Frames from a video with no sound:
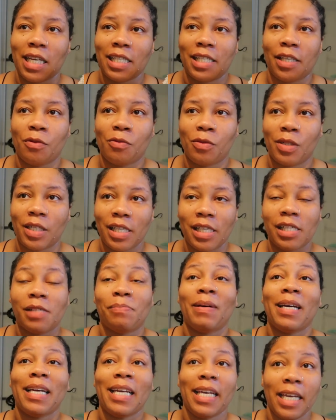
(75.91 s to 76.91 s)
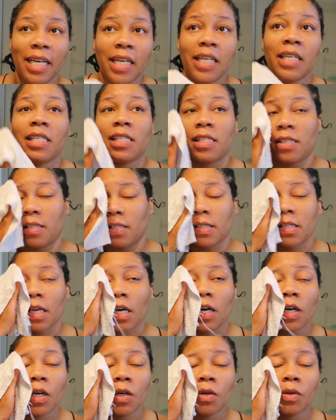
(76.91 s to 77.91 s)
I said was, but is
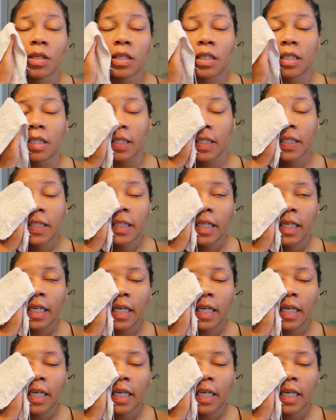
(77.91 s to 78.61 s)
so good.